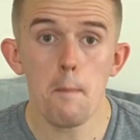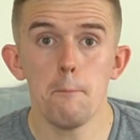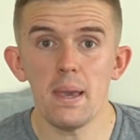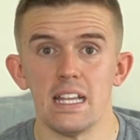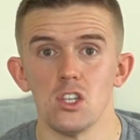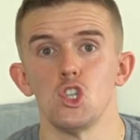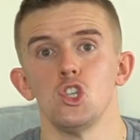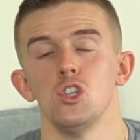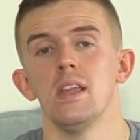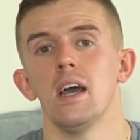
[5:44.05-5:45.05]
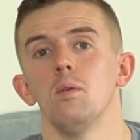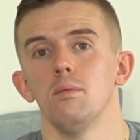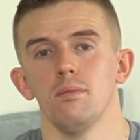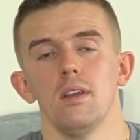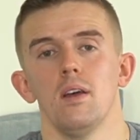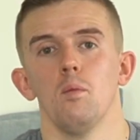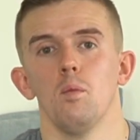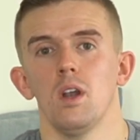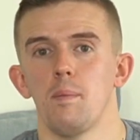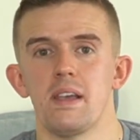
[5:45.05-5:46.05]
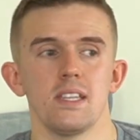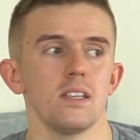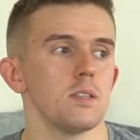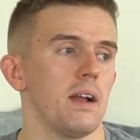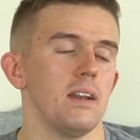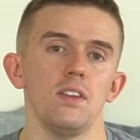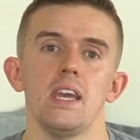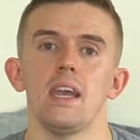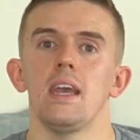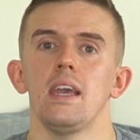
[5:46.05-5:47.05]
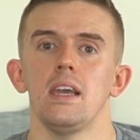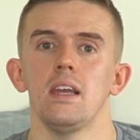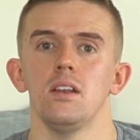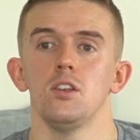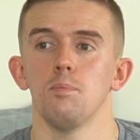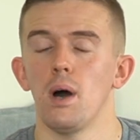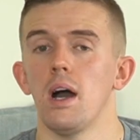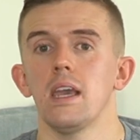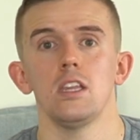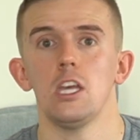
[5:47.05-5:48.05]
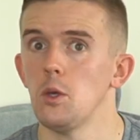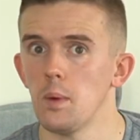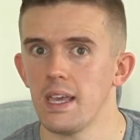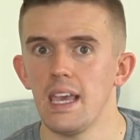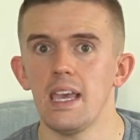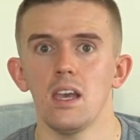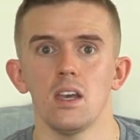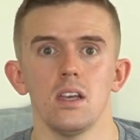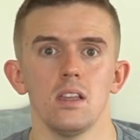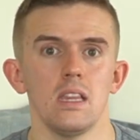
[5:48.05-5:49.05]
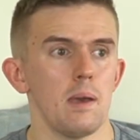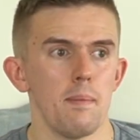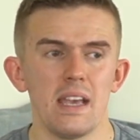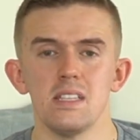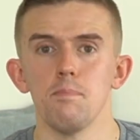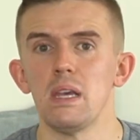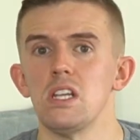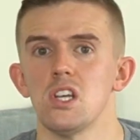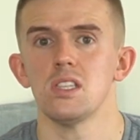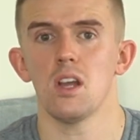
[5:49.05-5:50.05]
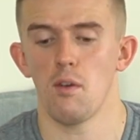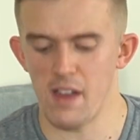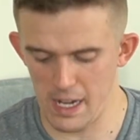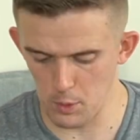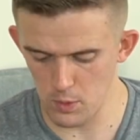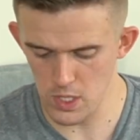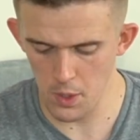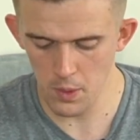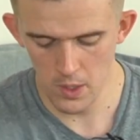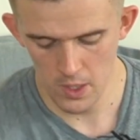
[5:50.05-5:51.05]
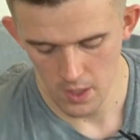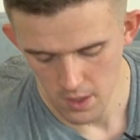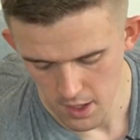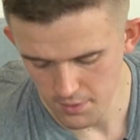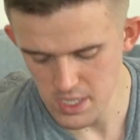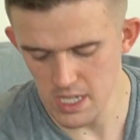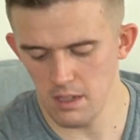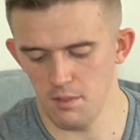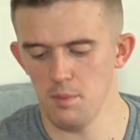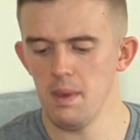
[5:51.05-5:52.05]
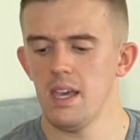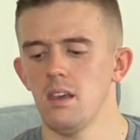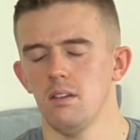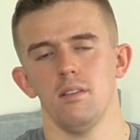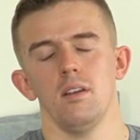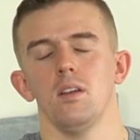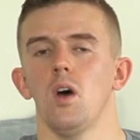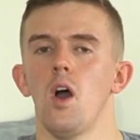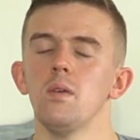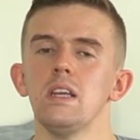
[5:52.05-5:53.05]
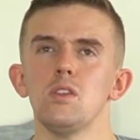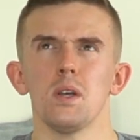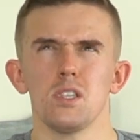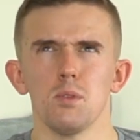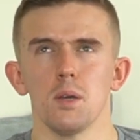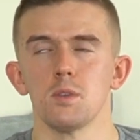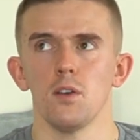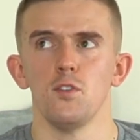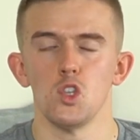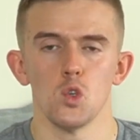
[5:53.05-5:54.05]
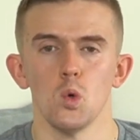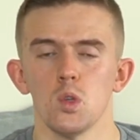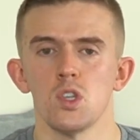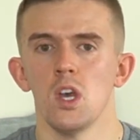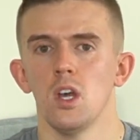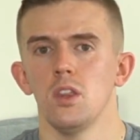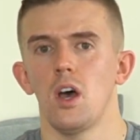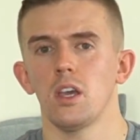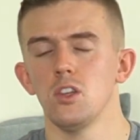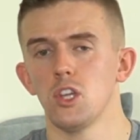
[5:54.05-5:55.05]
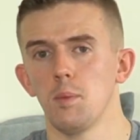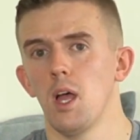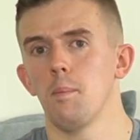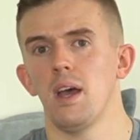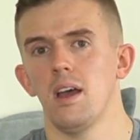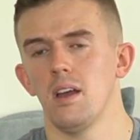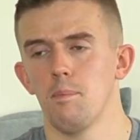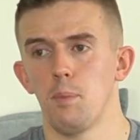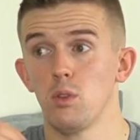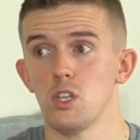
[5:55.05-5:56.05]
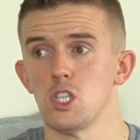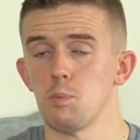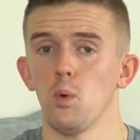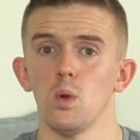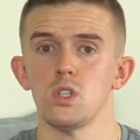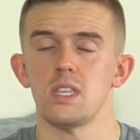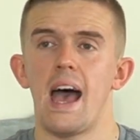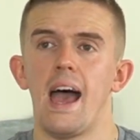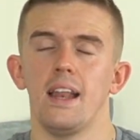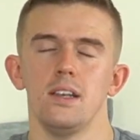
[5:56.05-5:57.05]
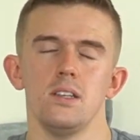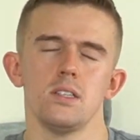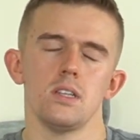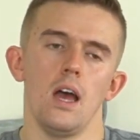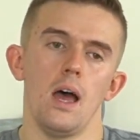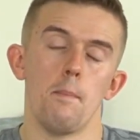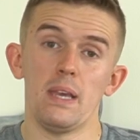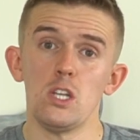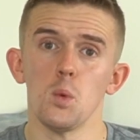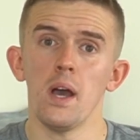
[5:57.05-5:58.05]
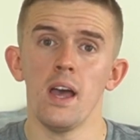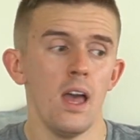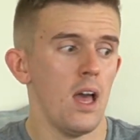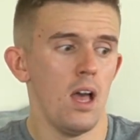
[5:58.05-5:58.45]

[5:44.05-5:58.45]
Beach. Now, one of the best things about living here in Dubai, in the UAE, are the amazing beaches that are available. So obviously, for me, not only do I sometimes go for shorts that I can double up both as sports and beachwear,